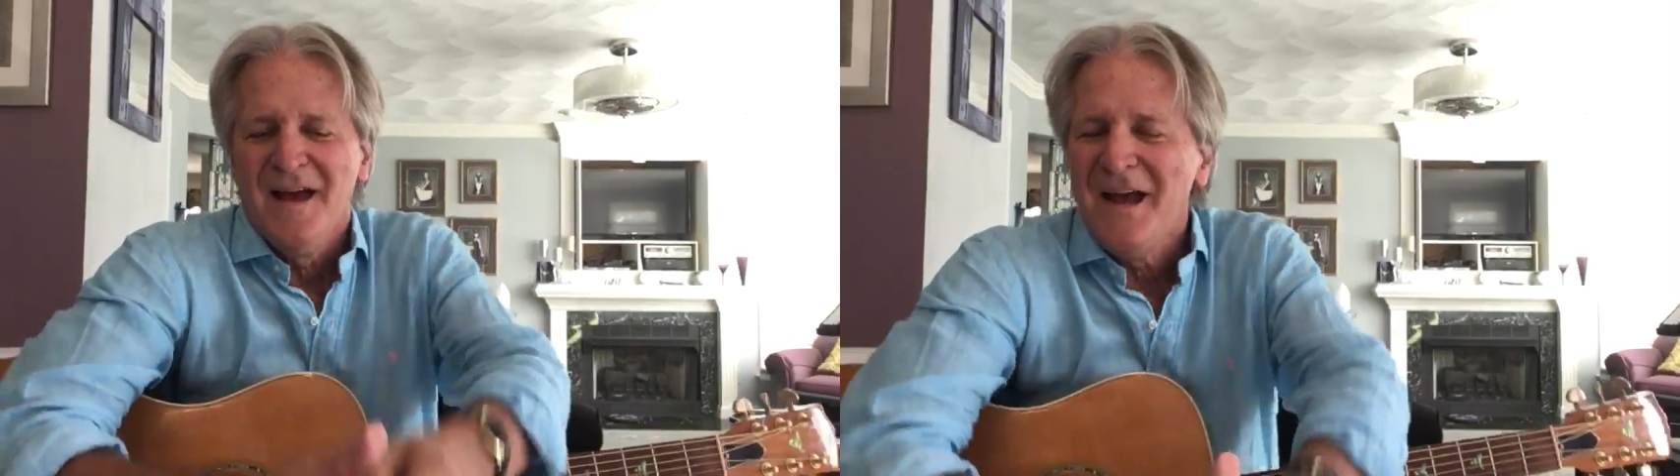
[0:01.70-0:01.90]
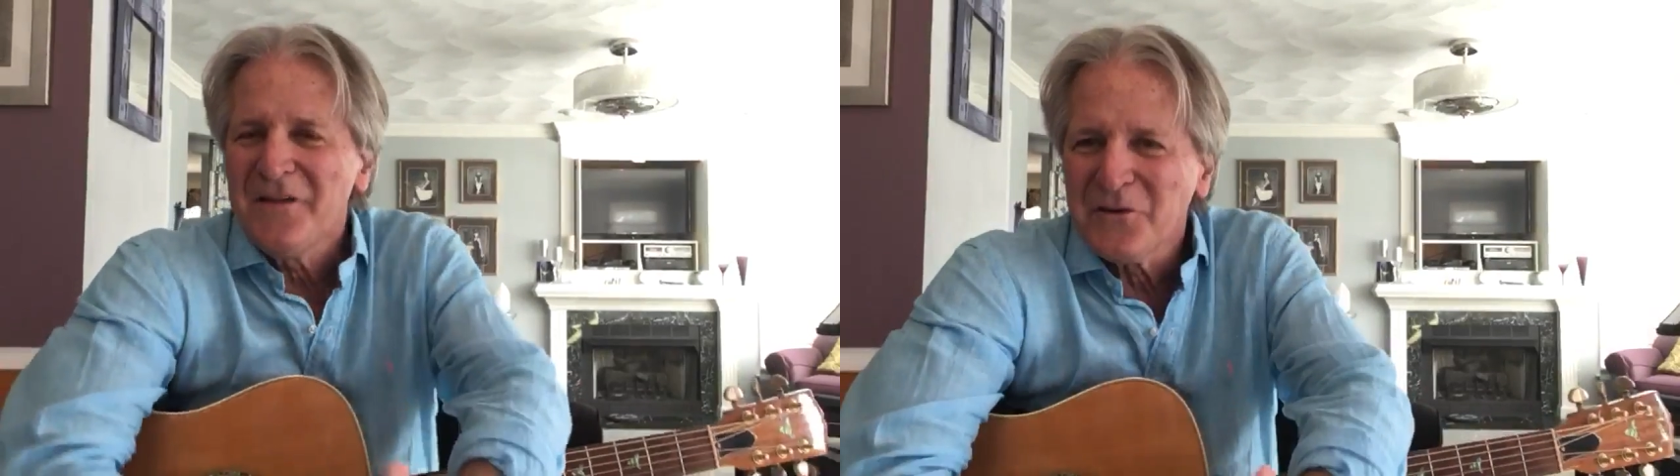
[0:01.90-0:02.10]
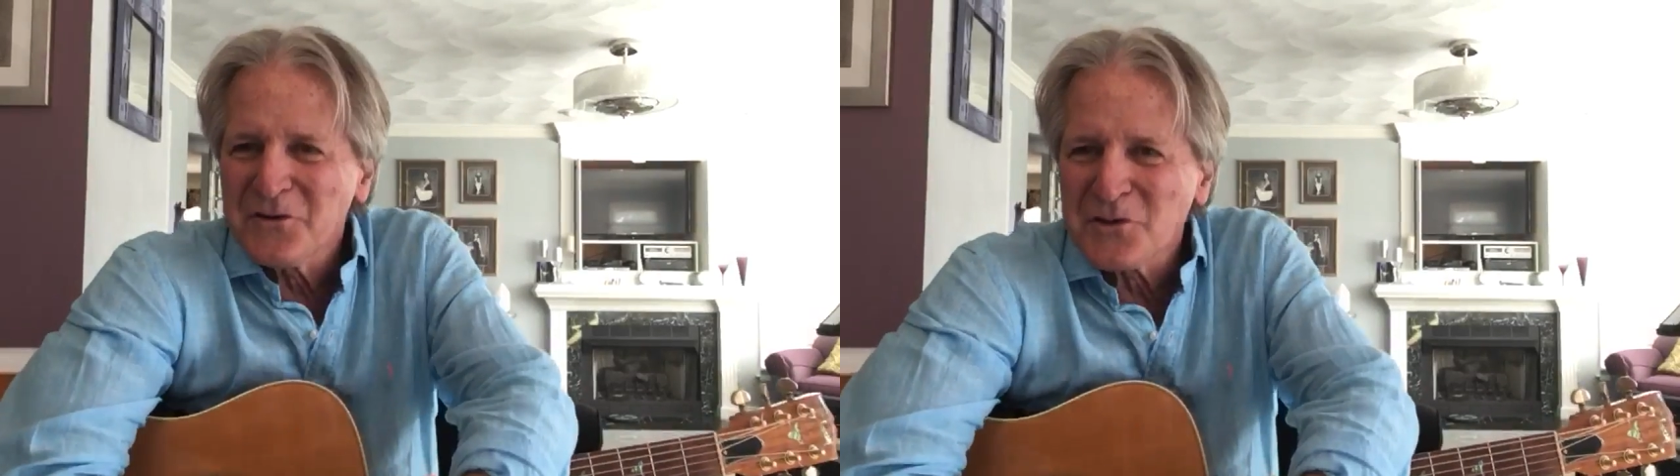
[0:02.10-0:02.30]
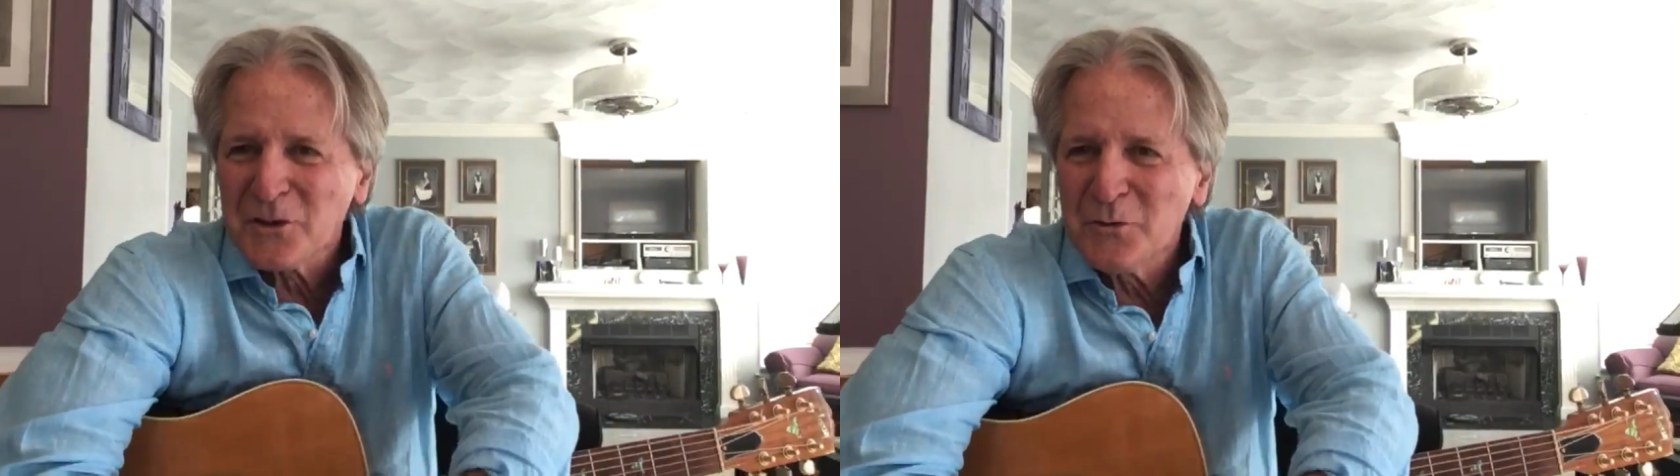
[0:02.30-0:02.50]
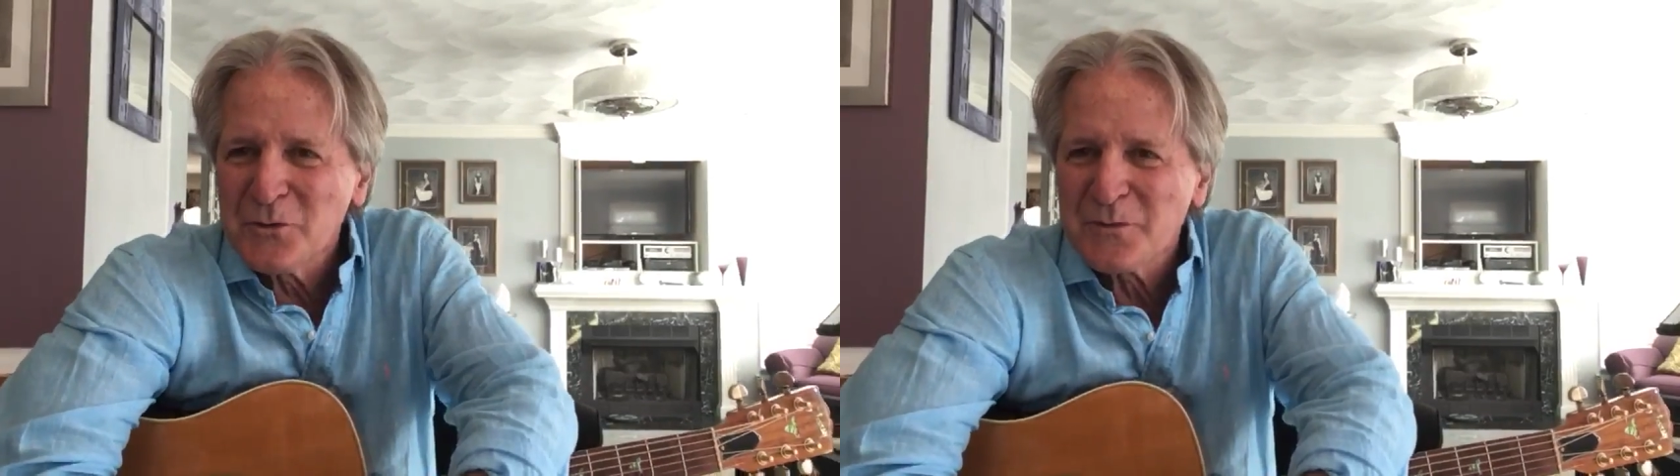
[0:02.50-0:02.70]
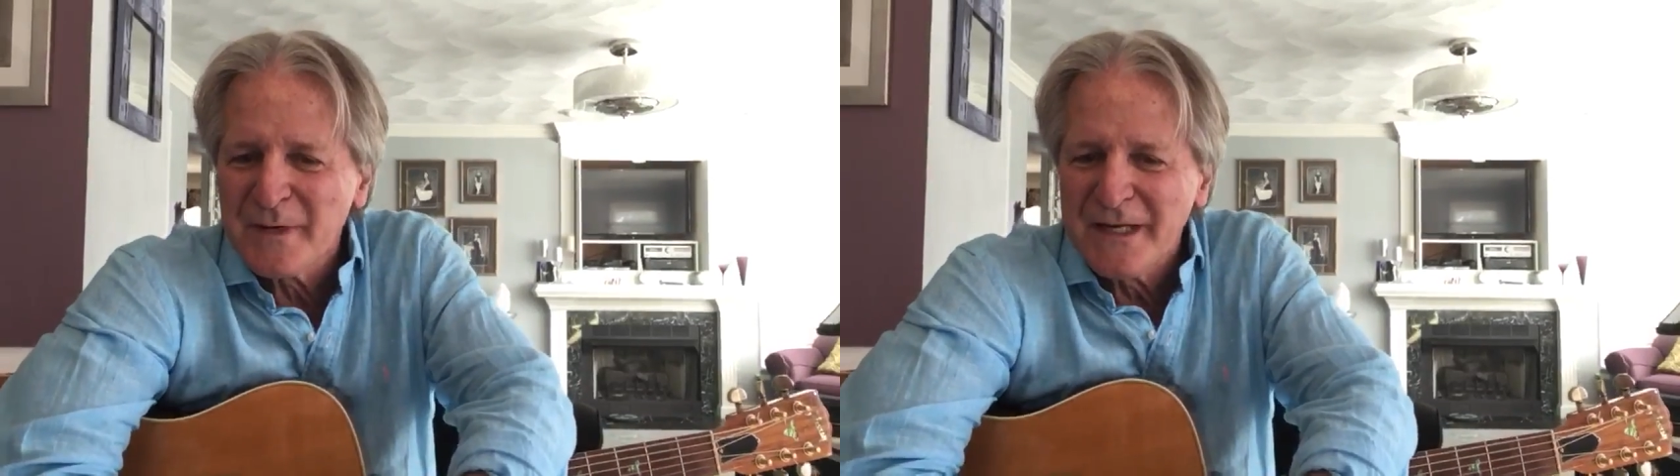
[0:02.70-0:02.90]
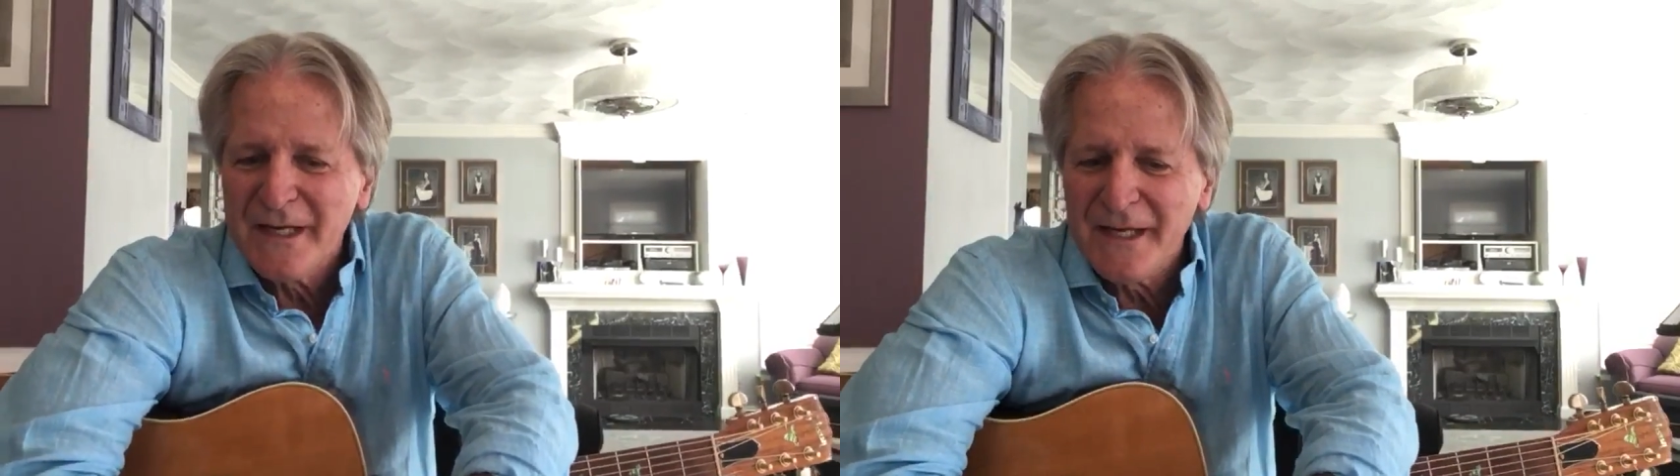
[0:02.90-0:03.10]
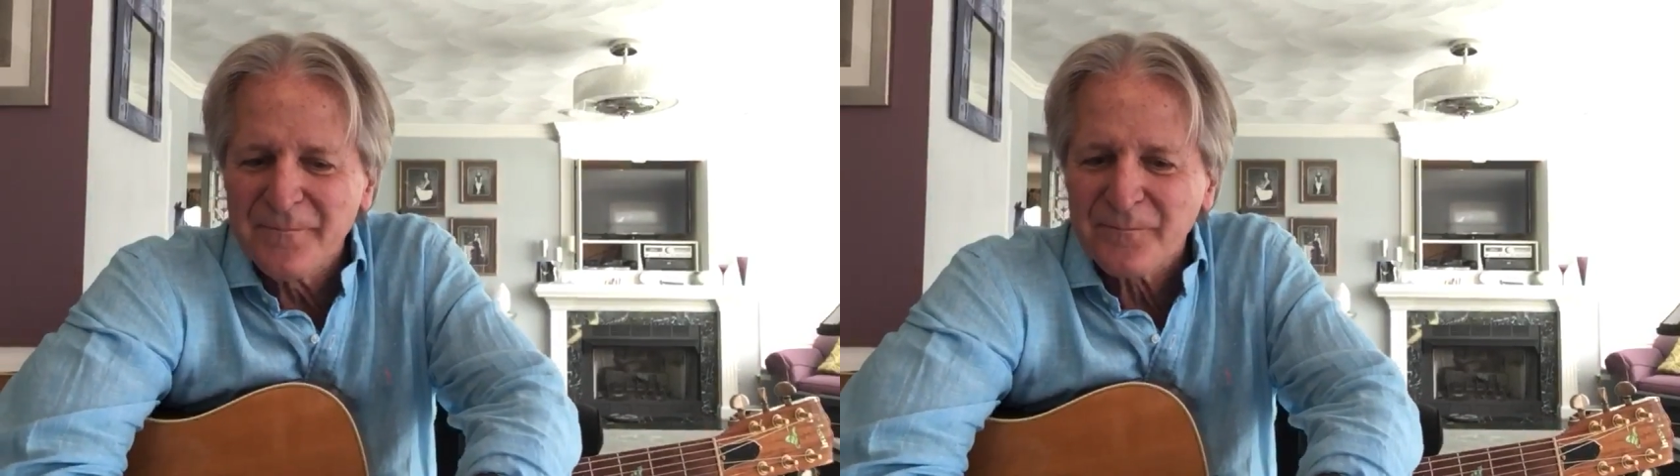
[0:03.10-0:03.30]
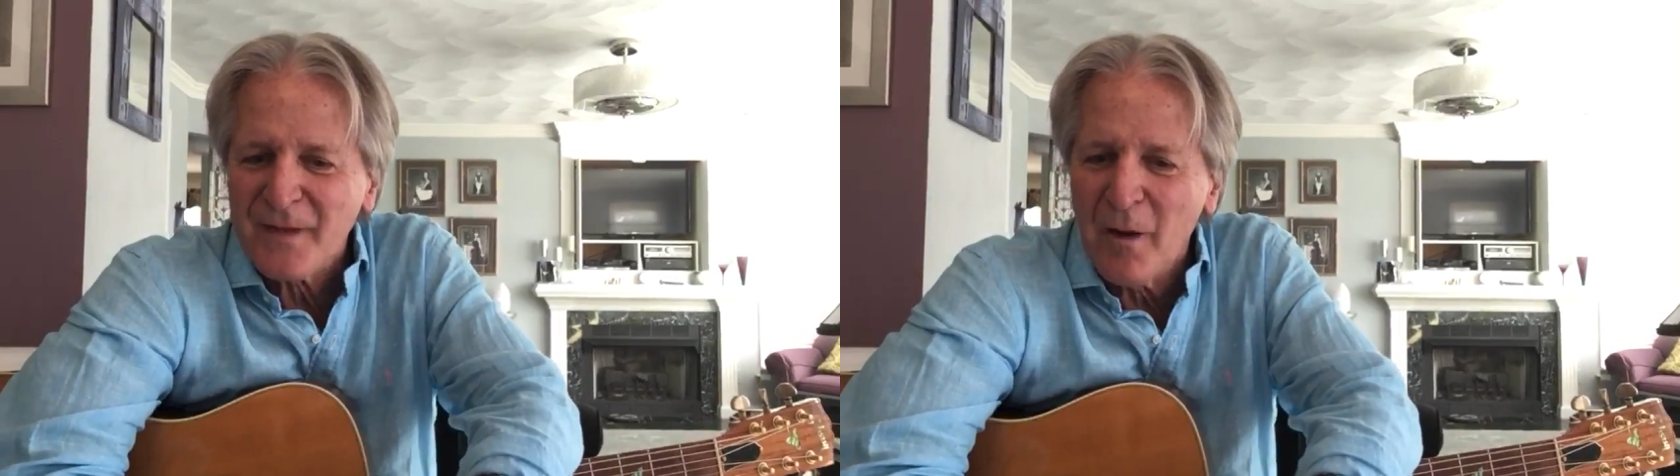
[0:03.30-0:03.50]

Hey there, this is Lewis McGehee.